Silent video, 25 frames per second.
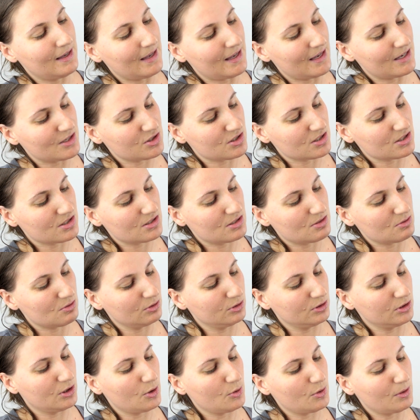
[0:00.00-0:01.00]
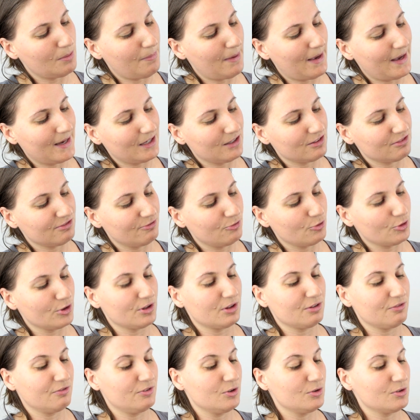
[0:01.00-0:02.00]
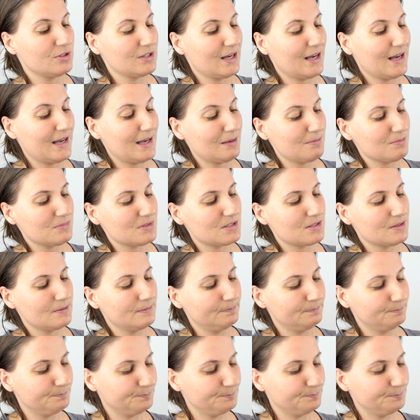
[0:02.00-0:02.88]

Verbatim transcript: And just load it back and forth a few times.